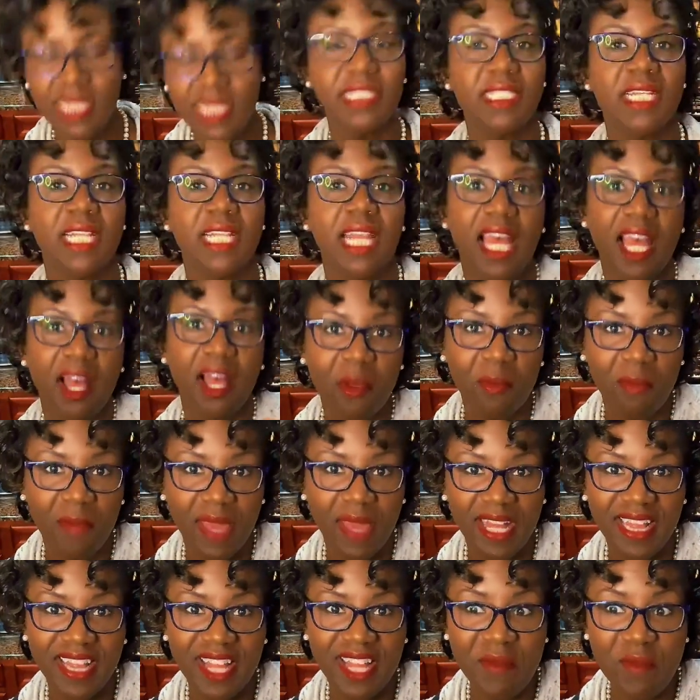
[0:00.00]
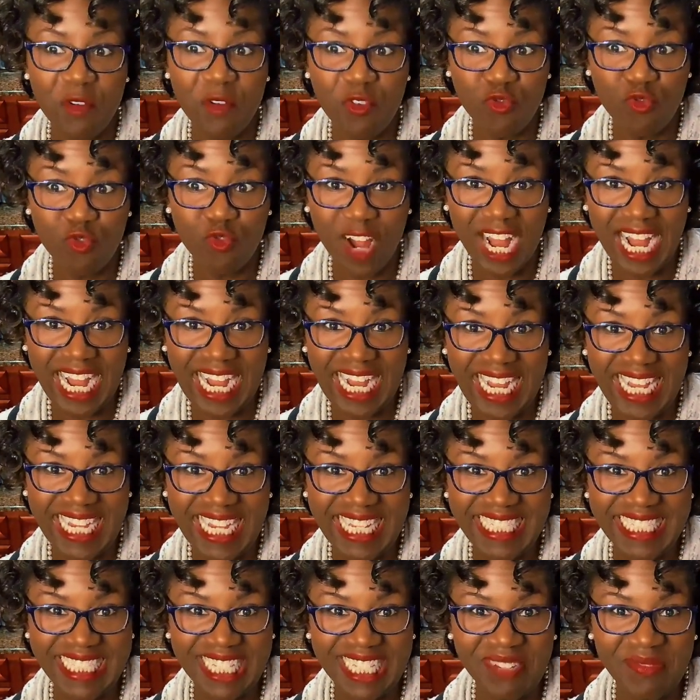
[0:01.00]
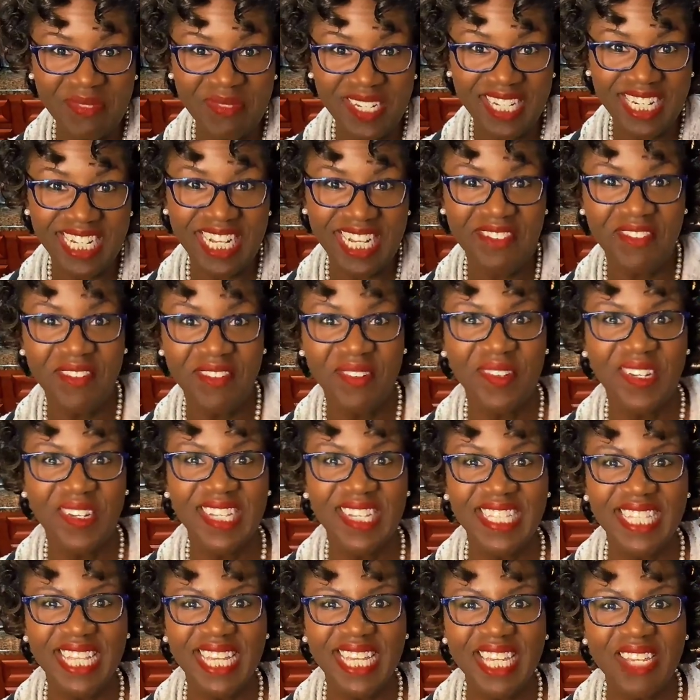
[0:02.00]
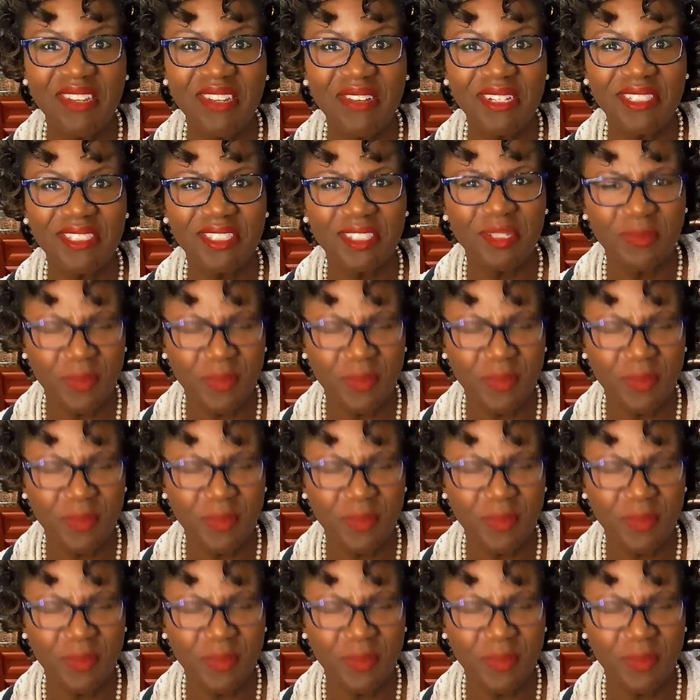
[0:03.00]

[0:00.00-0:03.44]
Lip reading: that's gonna help make them rise. Come on in, everyone. Thank you all